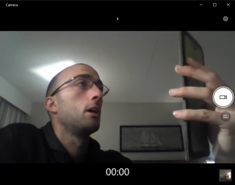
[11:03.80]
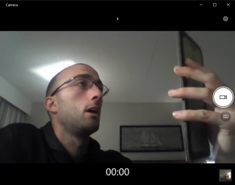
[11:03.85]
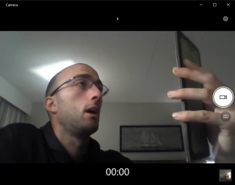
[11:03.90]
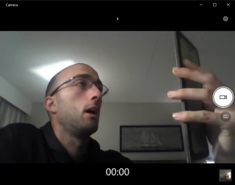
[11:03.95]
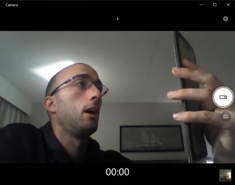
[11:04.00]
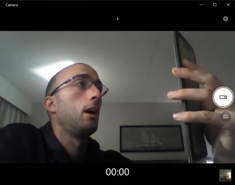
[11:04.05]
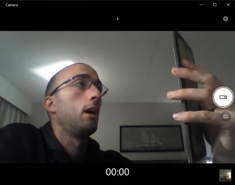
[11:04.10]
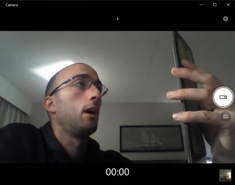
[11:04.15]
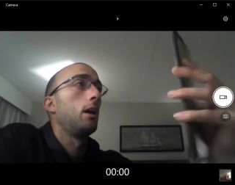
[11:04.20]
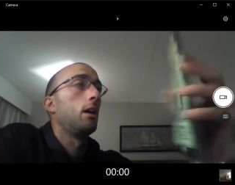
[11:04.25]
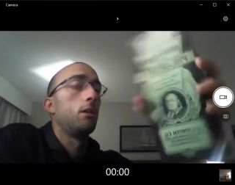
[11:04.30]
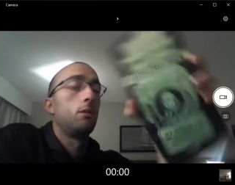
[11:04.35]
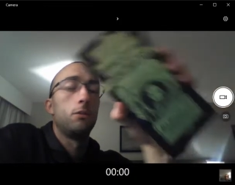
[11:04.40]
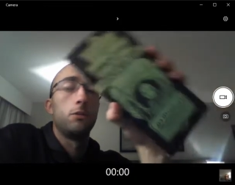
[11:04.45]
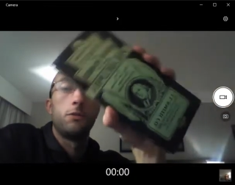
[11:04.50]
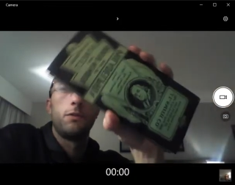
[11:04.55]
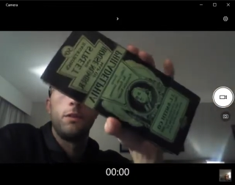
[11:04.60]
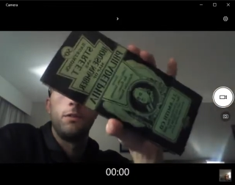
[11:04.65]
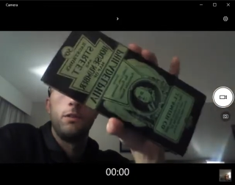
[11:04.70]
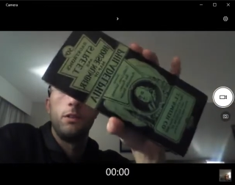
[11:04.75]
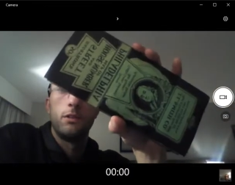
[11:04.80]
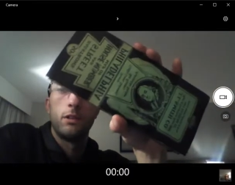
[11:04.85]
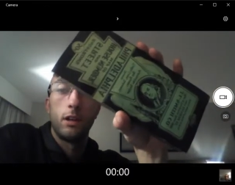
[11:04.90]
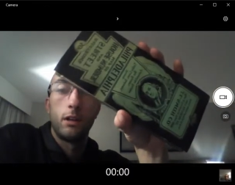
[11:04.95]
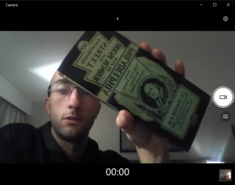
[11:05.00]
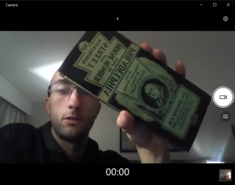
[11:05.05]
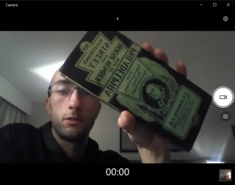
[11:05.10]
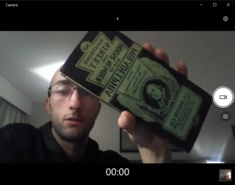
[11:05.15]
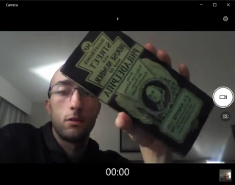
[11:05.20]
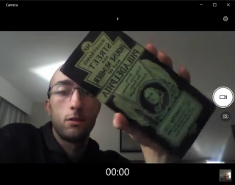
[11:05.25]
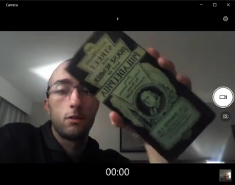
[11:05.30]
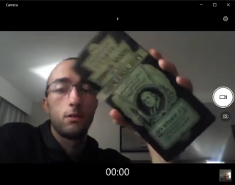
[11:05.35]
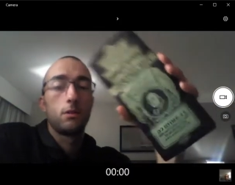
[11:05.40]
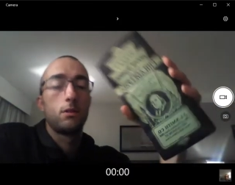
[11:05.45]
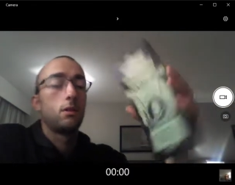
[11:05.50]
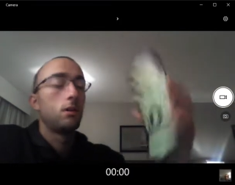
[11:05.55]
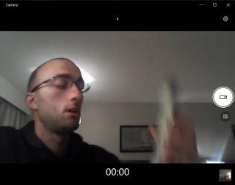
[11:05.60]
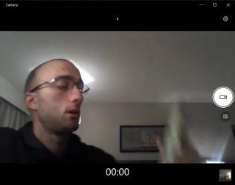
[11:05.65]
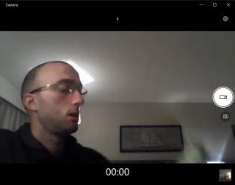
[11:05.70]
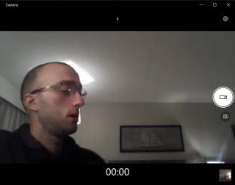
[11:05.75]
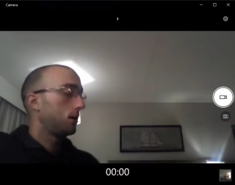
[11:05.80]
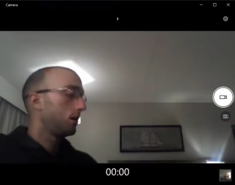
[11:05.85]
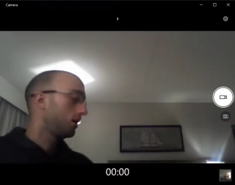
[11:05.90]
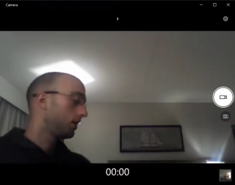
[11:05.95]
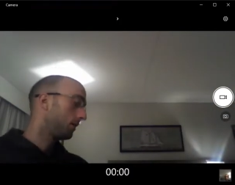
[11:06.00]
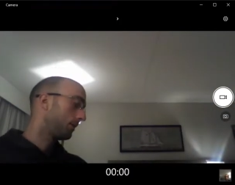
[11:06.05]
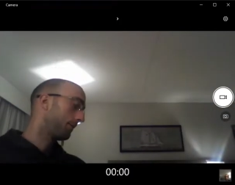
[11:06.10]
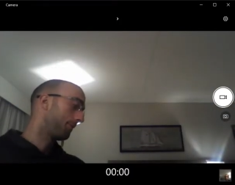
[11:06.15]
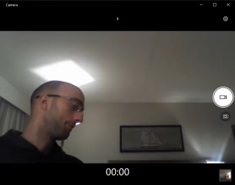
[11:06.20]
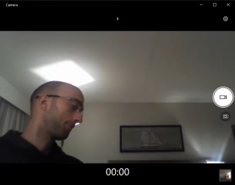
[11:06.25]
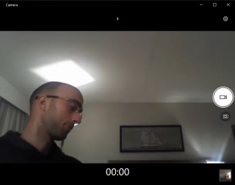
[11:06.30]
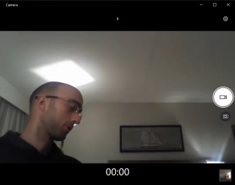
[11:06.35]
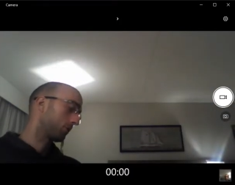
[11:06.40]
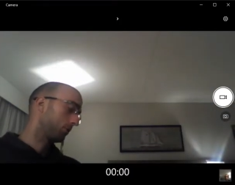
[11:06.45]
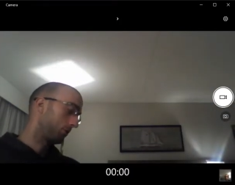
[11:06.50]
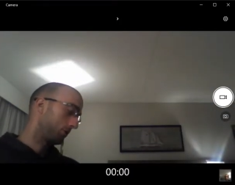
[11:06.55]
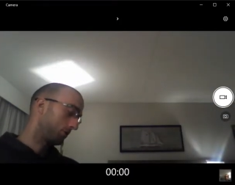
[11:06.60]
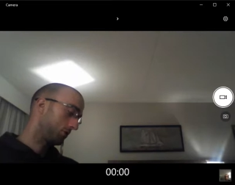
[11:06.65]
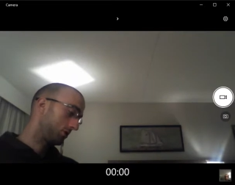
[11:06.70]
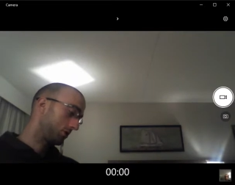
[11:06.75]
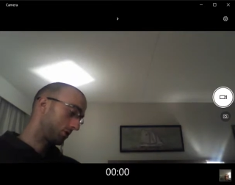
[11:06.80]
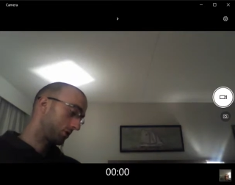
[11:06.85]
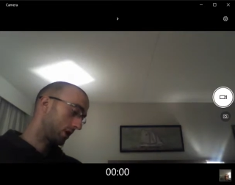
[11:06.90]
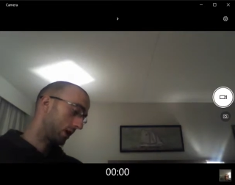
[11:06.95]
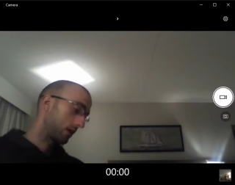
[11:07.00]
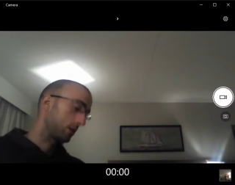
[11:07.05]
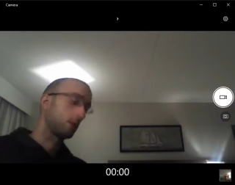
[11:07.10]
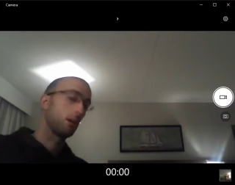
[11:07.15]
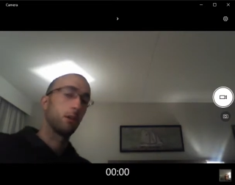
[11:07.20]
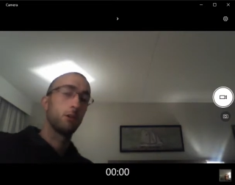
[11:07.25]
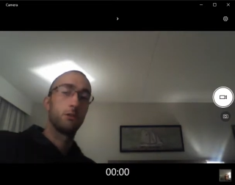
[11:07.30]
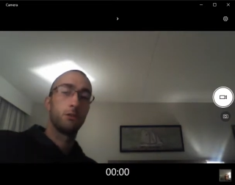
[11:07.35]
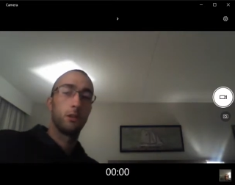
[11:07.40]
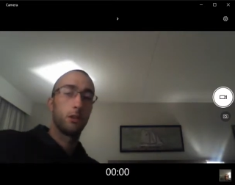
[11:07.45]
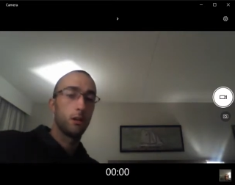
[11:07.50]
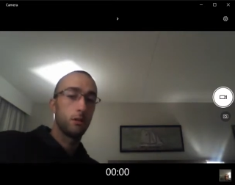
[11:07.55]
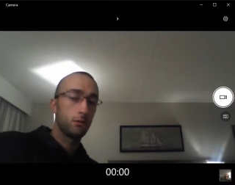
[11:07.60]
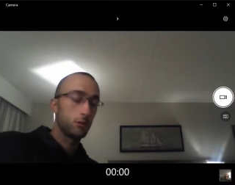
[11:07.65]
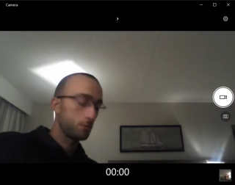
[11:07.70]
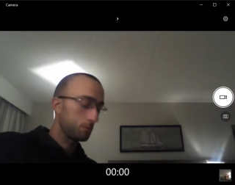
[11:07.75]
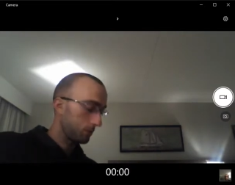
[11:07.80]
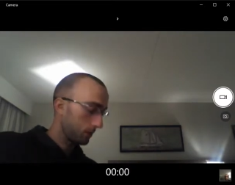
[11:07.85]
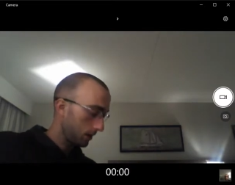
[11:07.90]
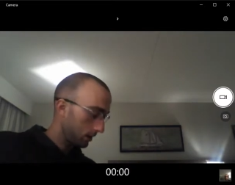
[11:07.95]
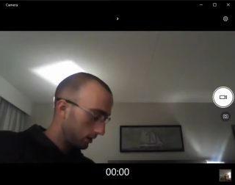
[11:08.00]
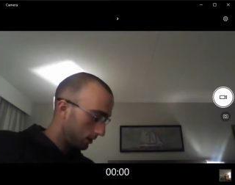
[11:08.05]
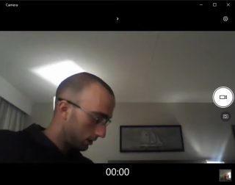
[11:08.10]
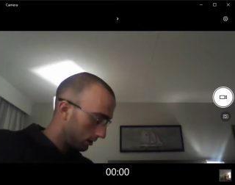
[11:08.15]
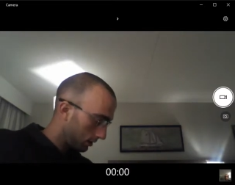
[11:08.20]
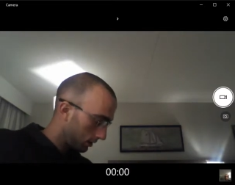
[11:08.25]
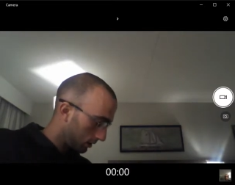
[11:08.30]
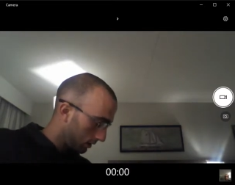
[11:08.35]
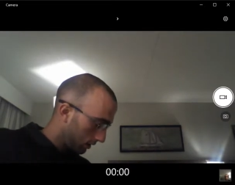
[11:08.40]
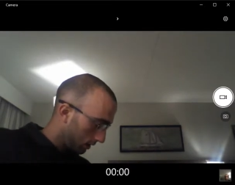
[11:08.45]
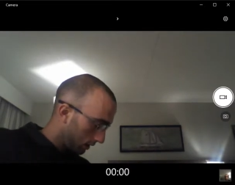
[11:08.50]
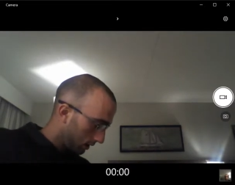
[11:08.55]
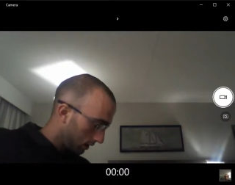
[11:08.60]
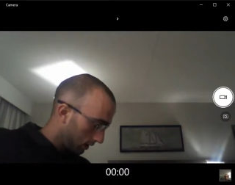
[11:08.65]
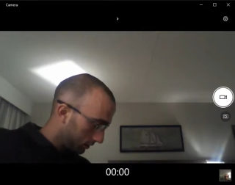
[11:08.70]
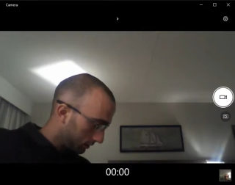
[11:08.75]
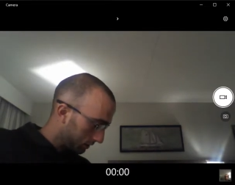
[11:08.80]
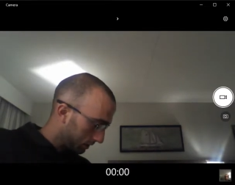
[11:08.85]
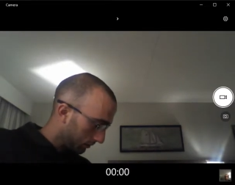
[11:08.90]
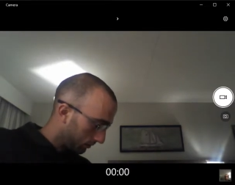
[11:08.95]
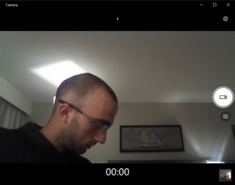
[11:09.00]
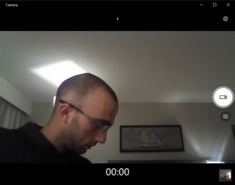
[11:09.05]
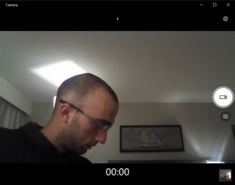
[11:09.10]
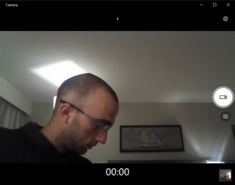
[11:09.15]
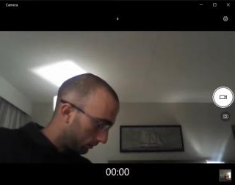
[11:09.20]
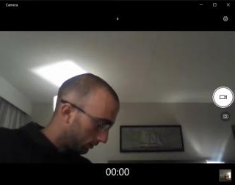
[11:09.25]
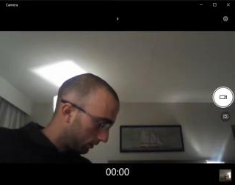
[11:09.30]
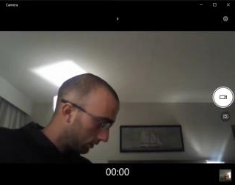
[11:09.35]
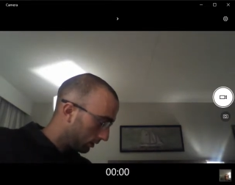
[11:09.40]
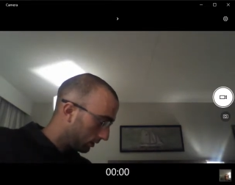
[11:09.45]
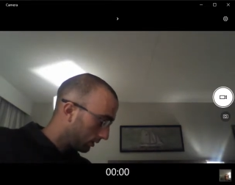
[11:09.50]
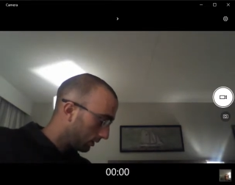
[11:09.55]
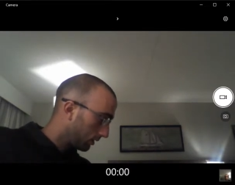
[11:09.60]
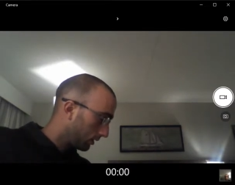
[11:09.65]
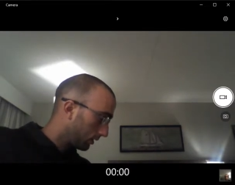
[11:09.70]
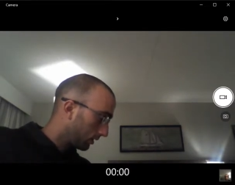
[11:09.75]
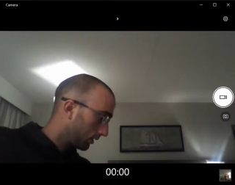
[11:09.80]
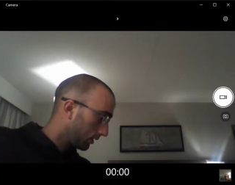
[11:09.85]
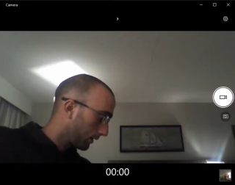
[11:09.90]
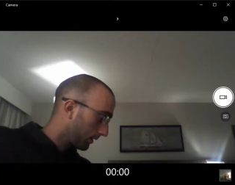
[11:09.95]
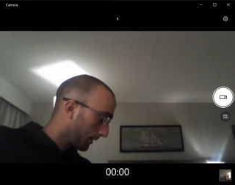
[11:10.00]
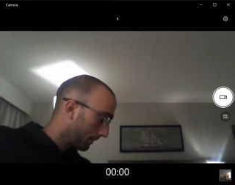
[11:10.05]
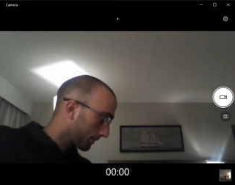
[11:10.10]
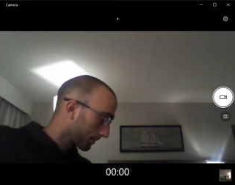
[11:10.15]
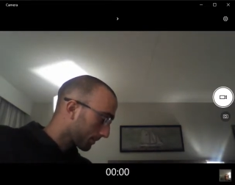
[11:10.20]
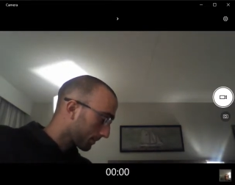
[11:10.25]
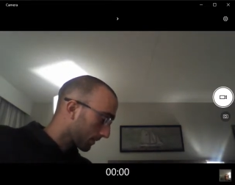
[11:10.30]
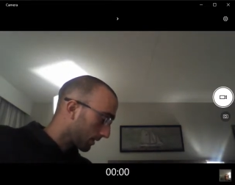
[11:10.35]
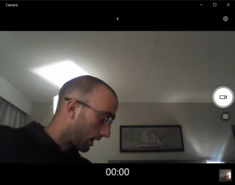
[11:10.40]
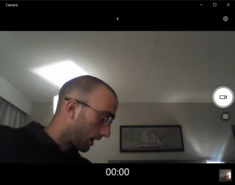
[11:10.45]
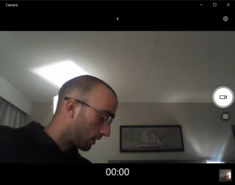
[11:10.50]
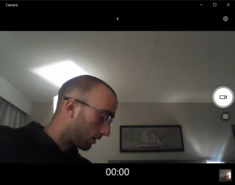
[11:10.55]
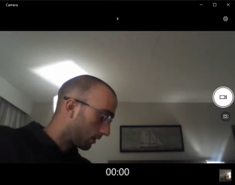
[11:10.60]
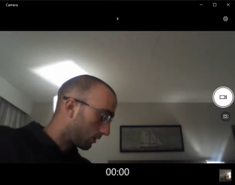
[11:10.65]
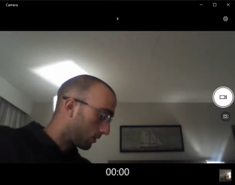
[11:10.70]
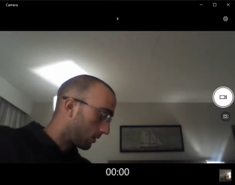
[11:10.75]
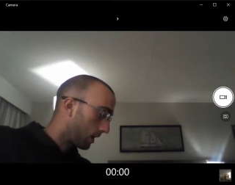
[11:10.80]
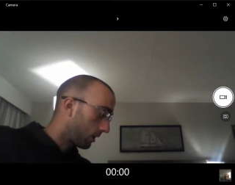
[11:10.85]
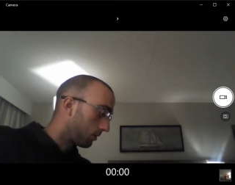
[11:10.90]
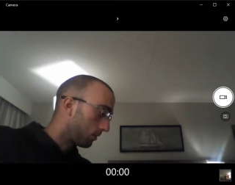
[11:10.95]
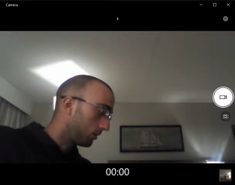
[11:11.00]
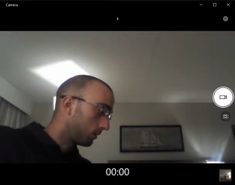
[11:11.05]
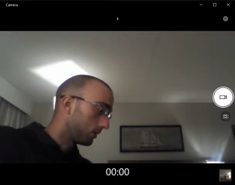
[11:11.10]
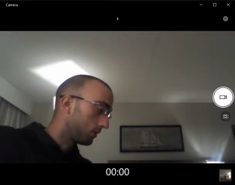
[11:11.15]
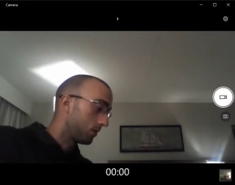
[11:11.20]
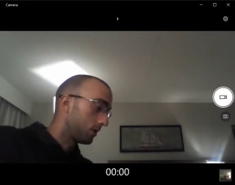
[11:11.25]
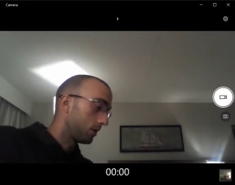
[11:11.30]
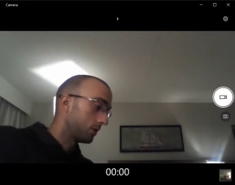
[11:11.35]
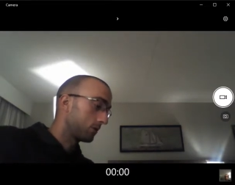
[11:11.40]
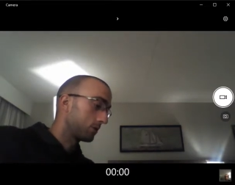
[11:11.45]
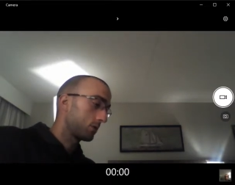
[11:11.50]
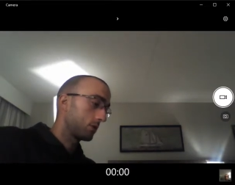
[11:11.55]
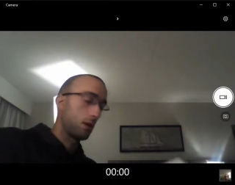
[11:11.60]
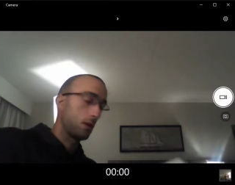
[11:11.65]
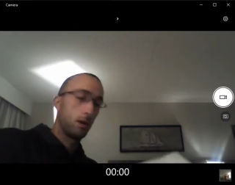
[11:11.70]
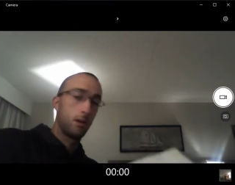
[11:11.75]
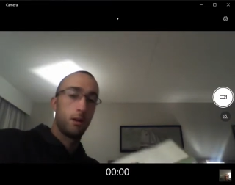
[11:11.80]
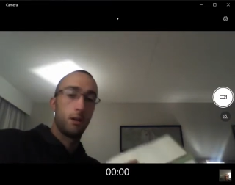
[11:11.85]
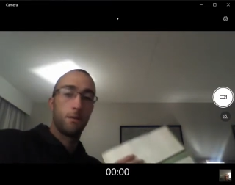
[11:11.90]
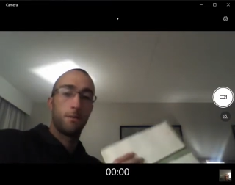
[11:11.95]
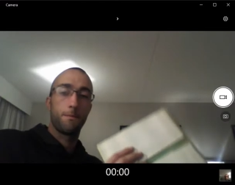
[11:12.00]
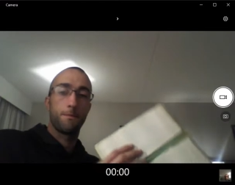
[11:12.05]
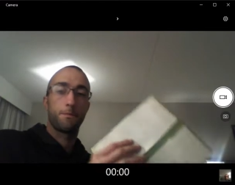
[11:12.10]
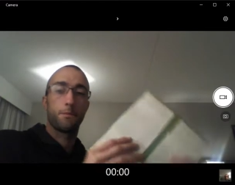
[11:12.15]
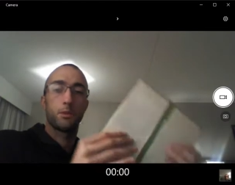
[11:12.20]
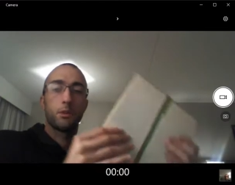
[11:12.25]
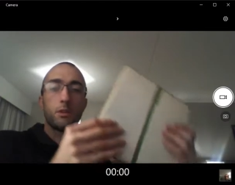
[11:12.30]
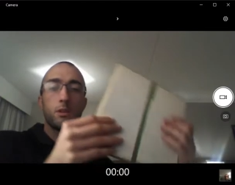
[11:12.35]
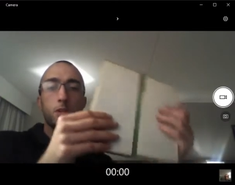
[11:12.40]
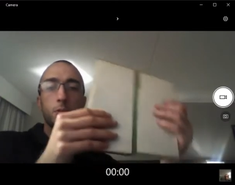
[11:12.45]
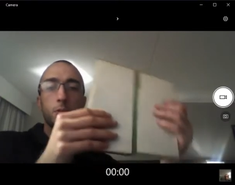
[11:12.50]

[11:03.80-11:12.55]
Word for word: And it was 50 cents, which kind of tells you that it was probably somewhat old. I don't know how old it was, and this